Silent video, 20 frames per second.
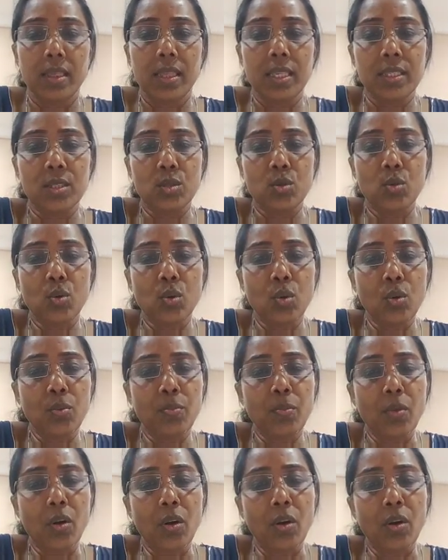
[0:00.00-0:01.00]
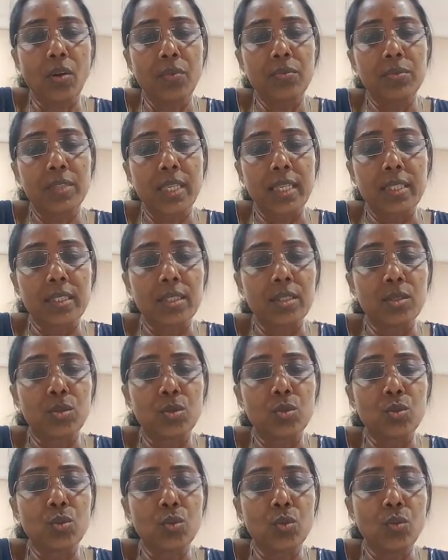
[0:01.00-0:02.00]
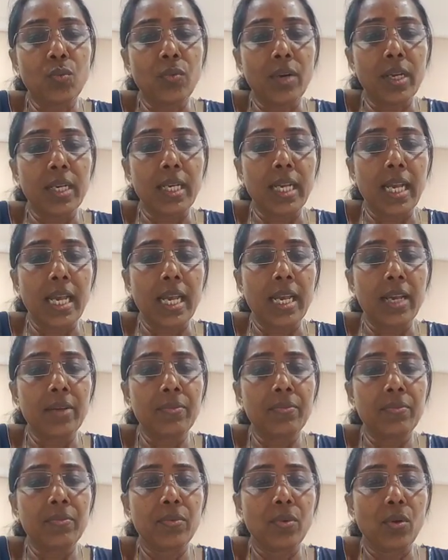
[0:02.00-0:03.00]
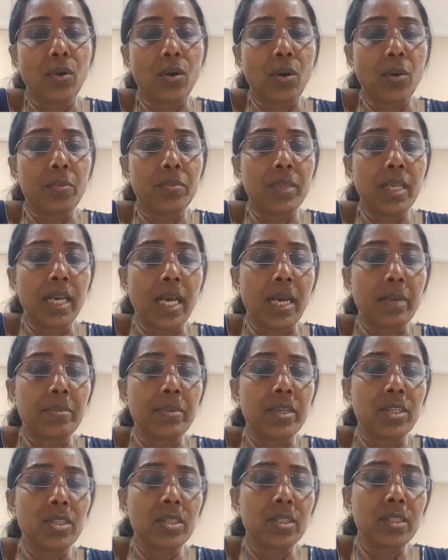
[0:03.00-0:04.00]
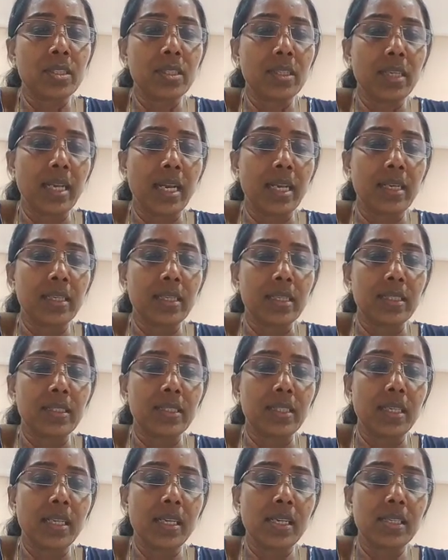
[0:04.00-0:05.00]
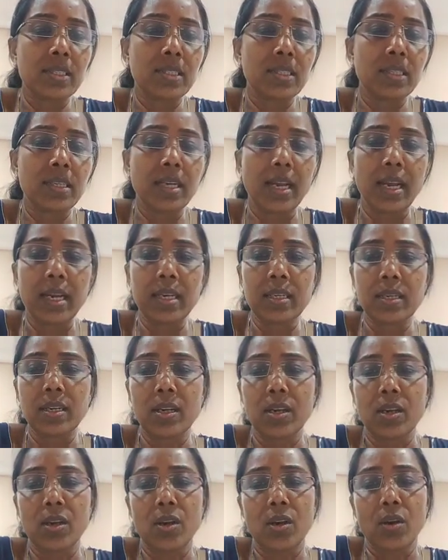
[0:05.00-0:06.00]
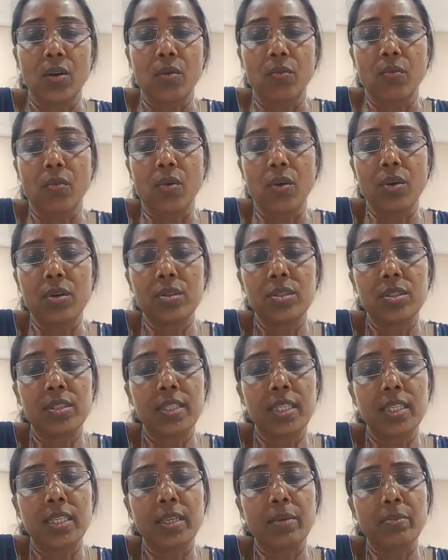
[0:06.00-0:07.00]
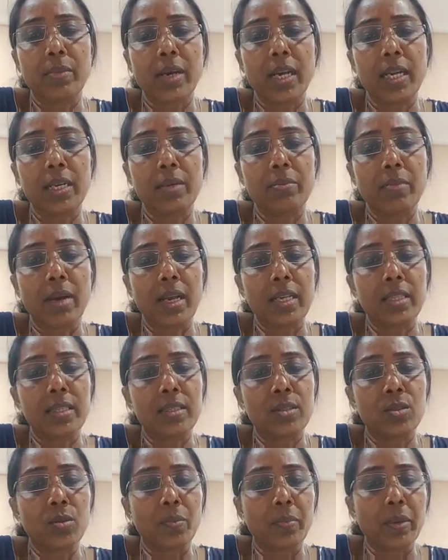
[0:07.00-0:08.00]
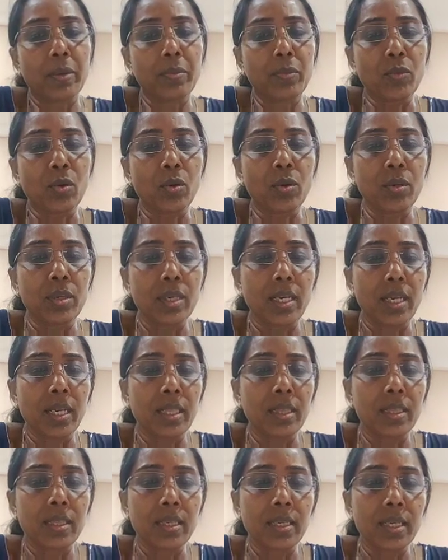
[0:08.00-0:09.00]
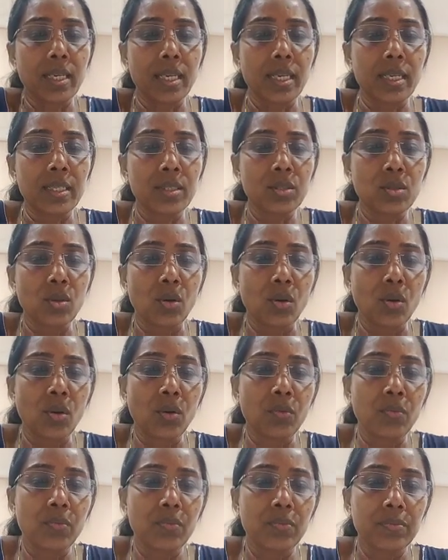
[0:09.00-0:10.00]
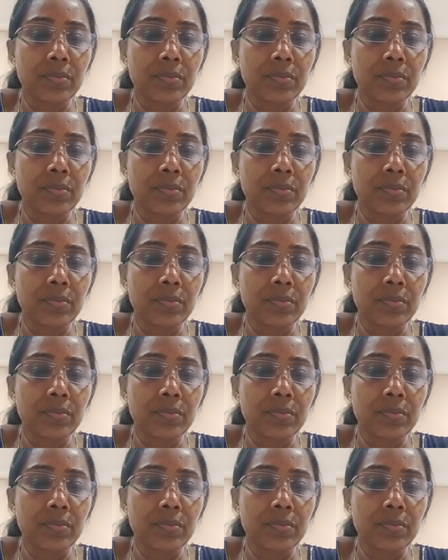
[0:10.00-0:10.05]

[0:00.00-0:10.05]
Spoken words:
The scope of section 2(1)(f) of the Arbitration and Conciliation Act was determined by the Supreme Court in the case of